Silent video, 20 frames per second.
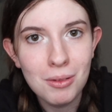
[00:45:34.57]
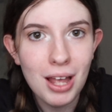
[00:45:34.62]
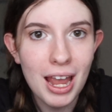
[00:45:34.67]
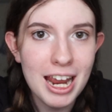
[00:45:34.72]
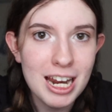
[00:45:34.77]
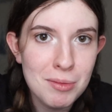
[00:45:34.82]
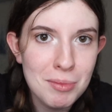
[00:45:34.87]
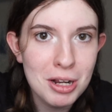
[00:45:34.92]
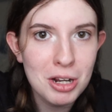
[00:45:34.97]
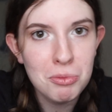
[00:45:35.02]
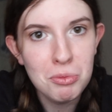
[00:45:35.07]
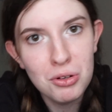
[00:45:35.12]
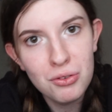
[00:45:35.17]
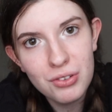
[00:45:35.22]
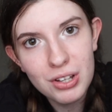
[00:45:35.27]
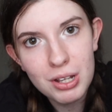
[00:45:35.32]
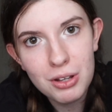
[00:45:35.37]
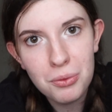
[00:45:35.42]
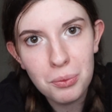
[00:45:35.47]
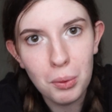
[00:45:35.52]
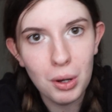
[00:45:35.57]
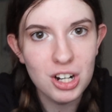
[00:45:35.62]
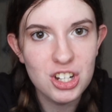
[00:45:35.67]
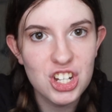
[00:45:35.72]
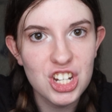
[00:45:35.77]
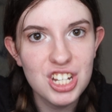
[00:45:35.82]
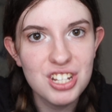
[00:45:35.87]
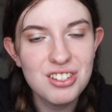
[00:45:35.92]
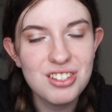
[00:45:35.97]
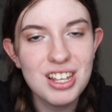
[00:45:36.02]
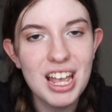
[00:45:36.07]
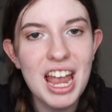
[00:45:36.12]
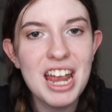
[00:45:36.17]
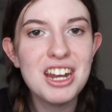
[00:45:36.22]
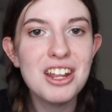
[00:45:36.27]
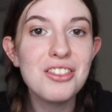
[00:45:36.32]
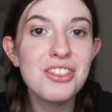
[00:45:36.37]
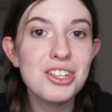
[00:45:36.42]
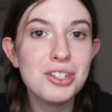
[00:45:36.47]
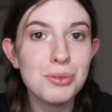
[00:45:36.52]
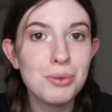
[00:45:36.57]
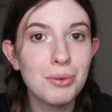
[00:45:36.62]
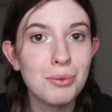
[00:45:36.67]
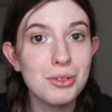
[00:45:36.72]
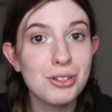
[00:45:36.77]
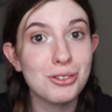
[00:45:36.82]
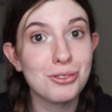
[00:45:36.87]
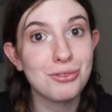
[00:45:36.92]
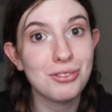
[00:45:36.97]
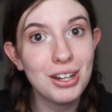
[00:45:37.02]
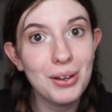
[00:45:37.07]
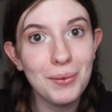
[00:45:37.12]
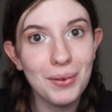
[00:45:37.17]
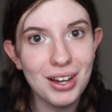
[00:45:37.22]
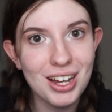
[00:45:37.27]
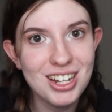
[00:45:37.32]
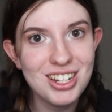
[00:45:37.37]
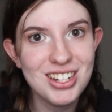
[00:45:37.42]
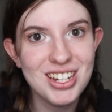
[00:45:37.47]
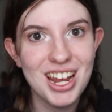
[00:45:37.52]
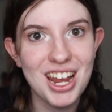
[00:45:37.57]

animated movie watches, and this one was a rewatch,